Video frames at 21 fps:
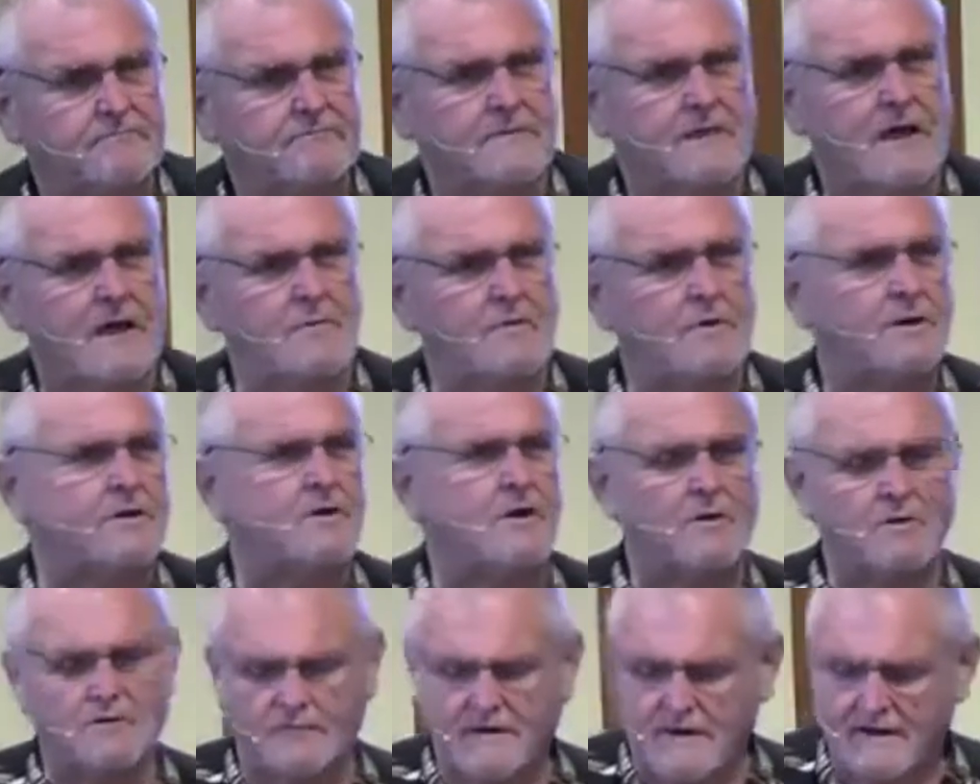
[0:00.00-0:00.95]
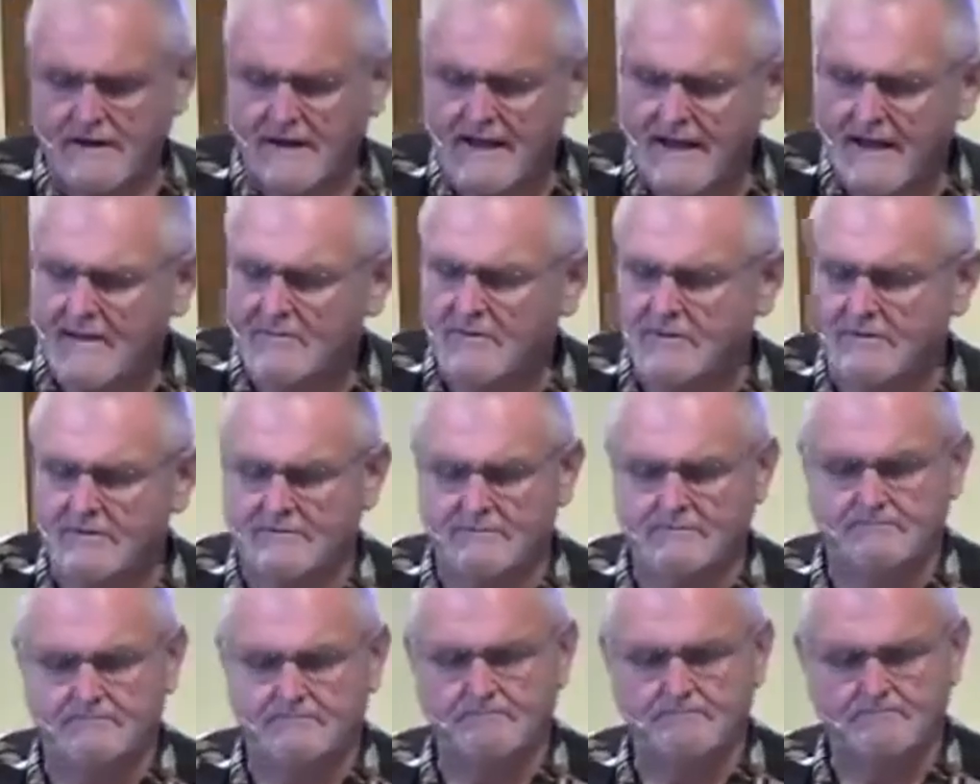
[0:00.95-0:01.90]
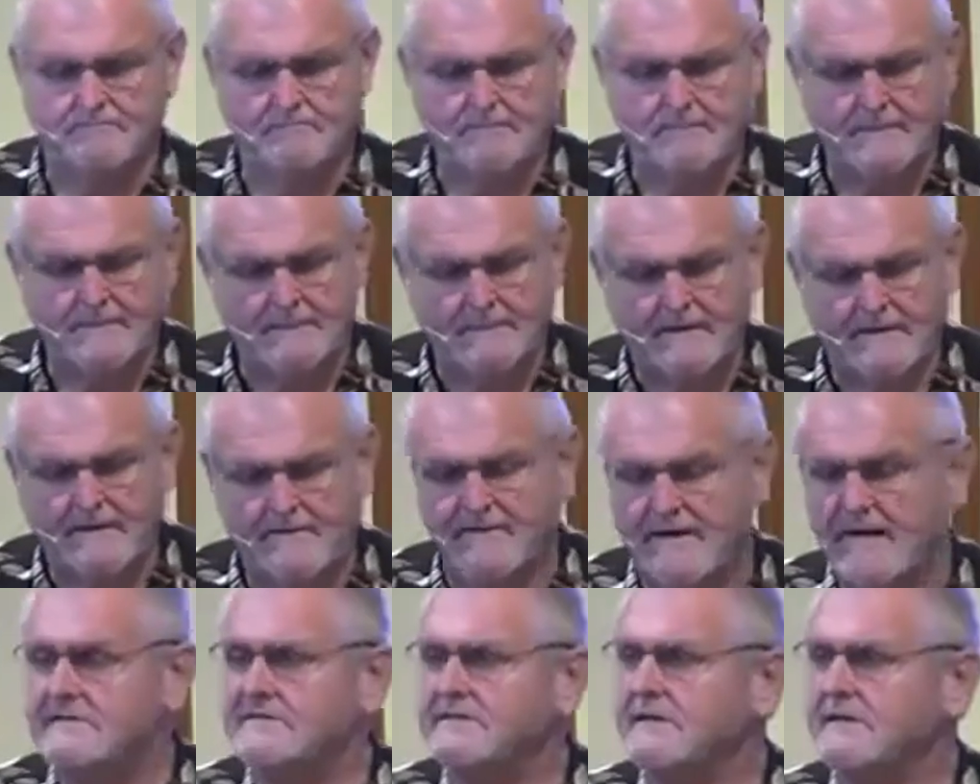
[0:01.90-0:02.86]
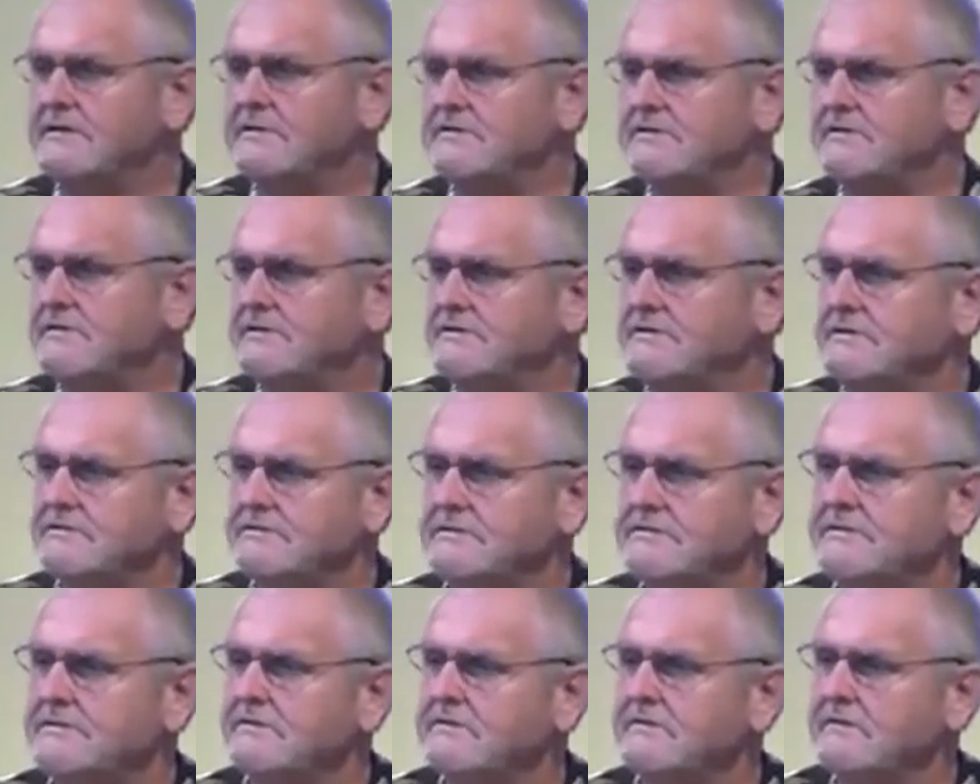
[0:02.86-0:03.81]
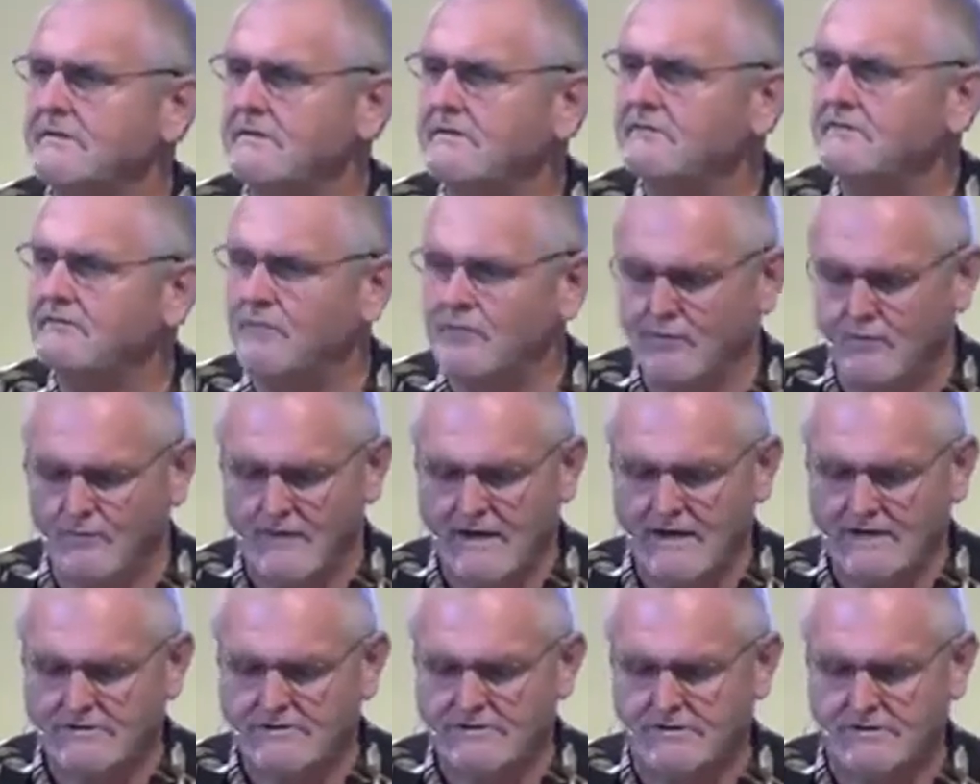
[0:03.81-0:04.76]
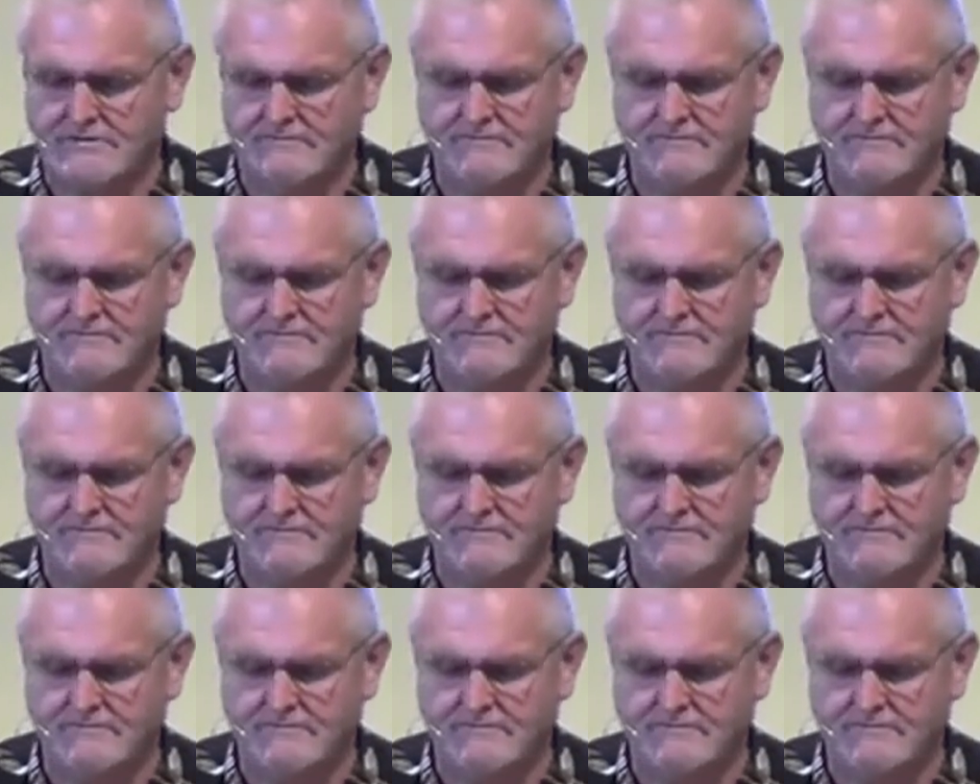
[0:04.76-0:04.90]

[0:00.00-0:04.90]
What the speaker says: I want to cultivate a habit of asking Jesus for direction.